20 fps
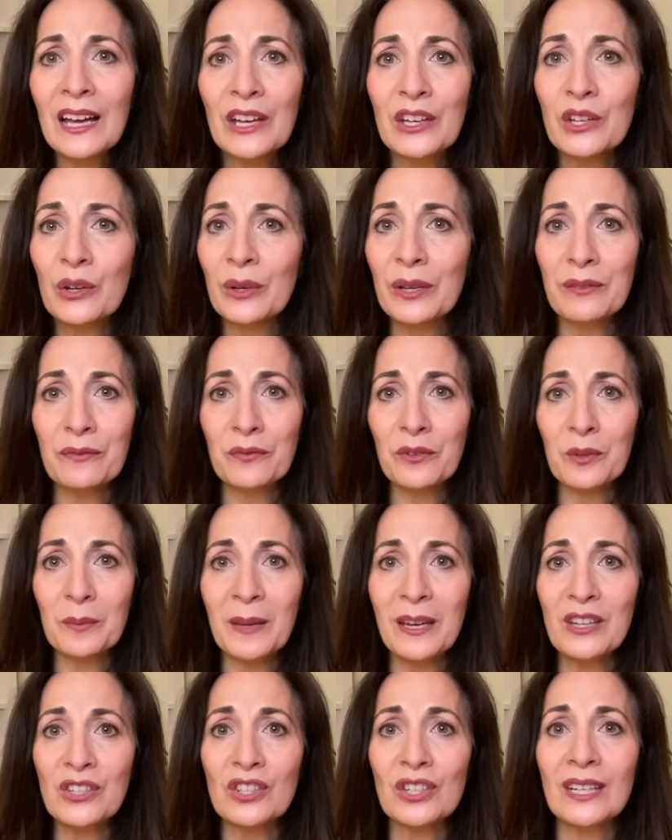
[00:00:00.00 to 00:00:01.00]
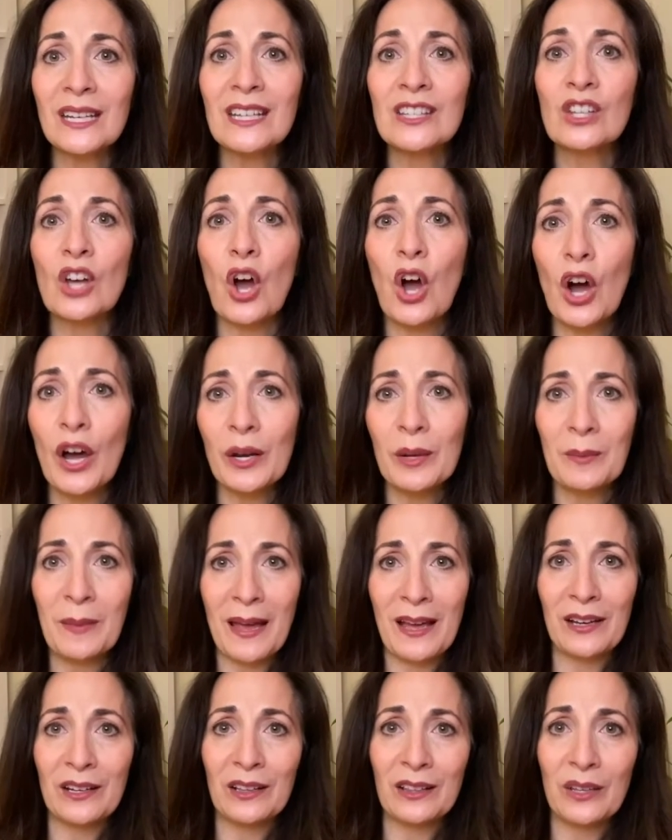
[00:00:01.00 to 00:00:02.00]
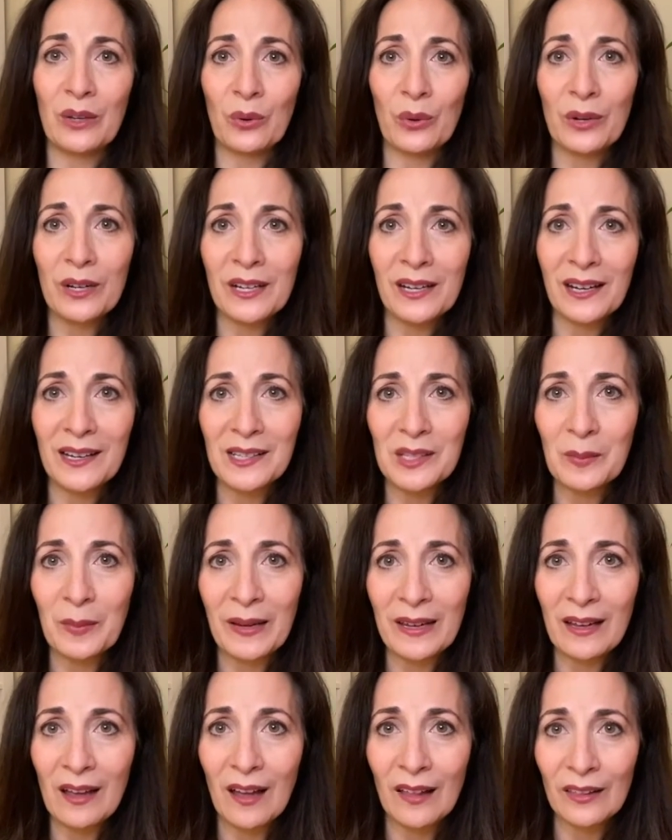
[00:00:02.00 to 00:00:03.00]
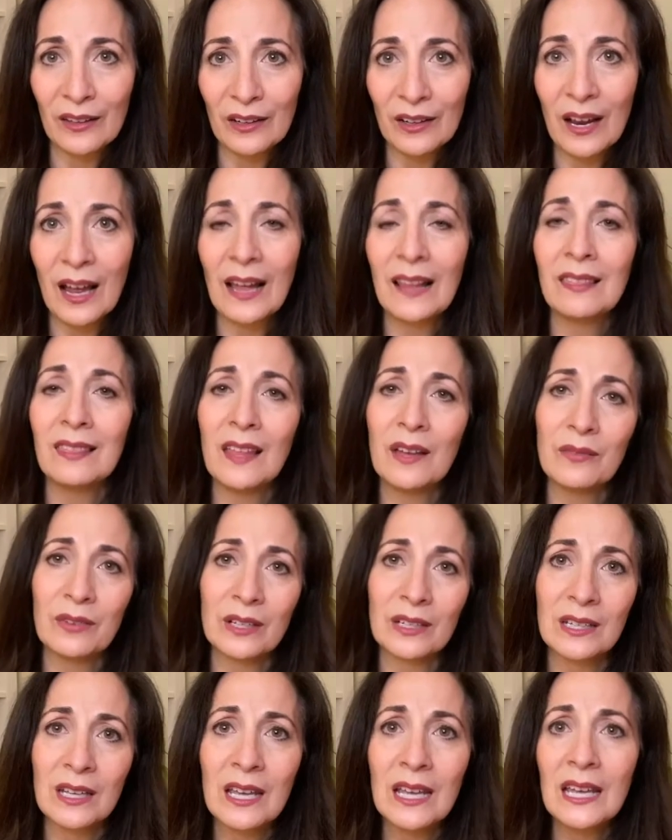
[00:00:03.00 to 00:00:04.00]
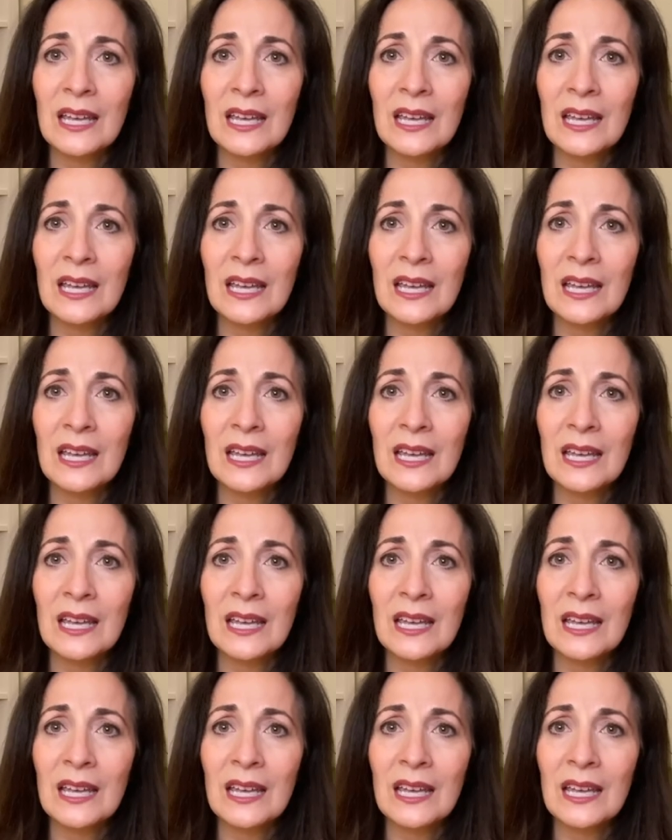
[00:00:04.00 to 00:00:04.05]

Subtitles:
Your information is automatically organized by color. I love it.